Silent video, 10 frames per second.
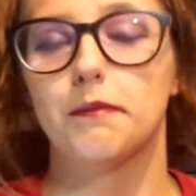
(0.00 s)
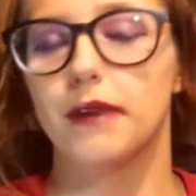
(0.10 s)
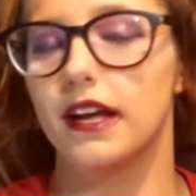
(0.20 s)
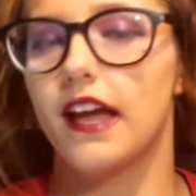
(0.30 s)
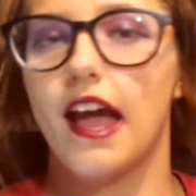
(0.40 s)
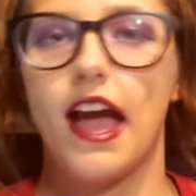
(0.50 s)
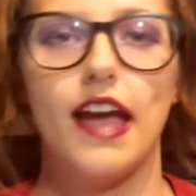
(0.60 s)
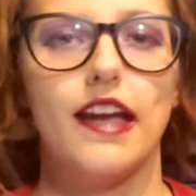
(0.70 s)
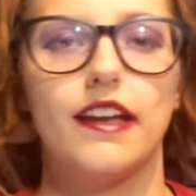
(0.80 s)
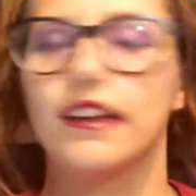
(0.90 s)
But
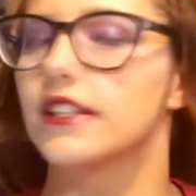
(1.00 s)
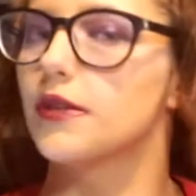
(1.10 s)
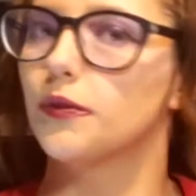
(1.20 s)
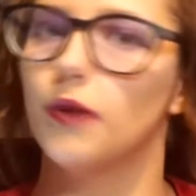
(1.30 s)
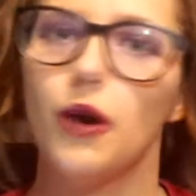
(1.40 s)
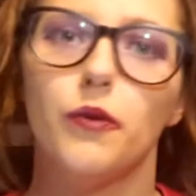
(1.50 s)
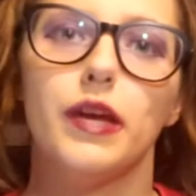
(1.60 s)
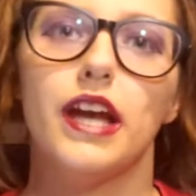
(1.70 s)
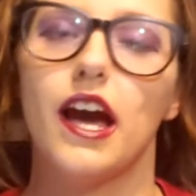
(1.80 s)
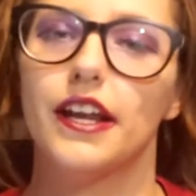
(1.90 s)
hey, it's what
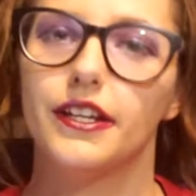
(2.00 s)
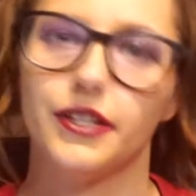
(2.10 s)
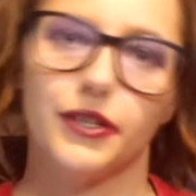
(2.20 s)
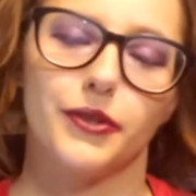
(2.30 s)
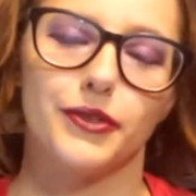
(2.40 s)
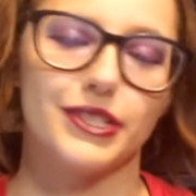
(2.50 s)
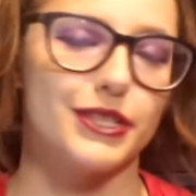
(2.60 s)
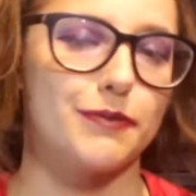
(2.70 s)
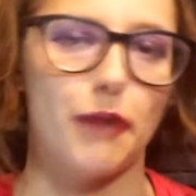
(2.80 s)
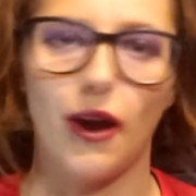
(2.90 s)
we gotta do. It's
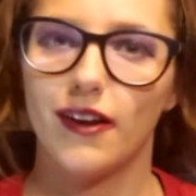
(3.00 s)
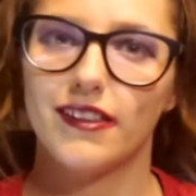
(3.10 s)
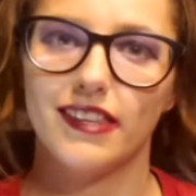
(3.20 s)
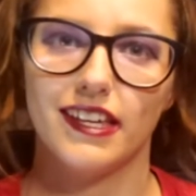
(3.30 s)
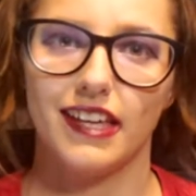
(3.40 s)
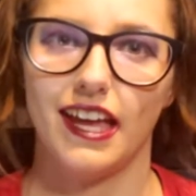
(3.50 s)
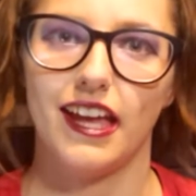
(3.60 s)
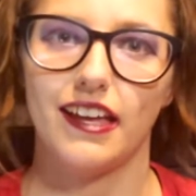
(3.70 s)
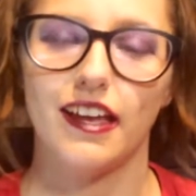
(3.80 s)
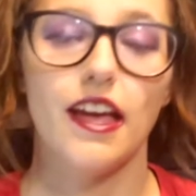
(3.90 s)
just part of the
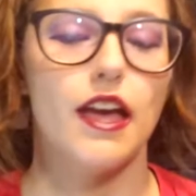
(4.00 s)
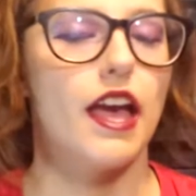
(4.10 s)
gig.